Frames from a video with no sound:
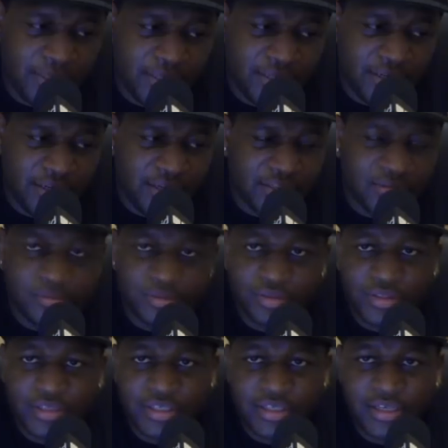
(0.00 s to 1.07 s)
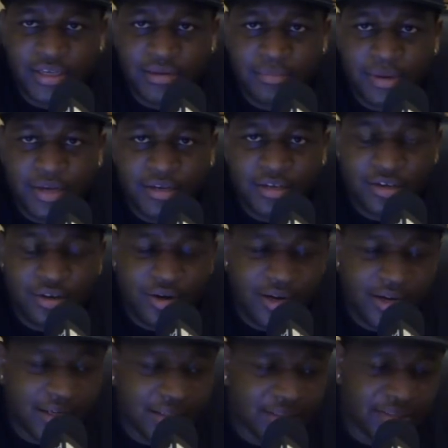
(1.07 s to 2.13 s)
and the next one's only going to get better. You know, I
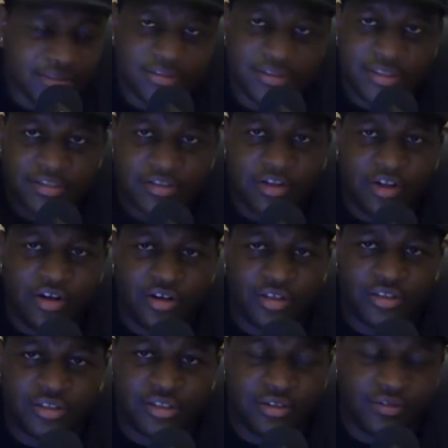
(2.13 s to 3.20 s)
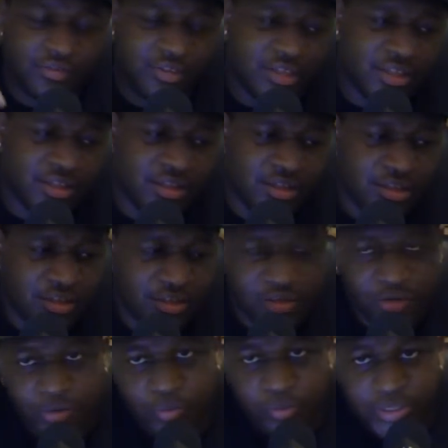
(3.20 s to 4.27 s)
got a list this long of stuff that, you
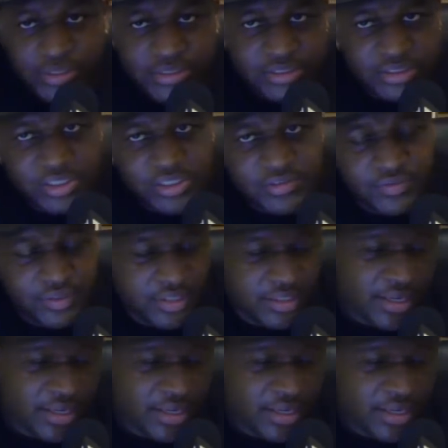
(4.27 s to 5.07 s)
know, we want to suggest for the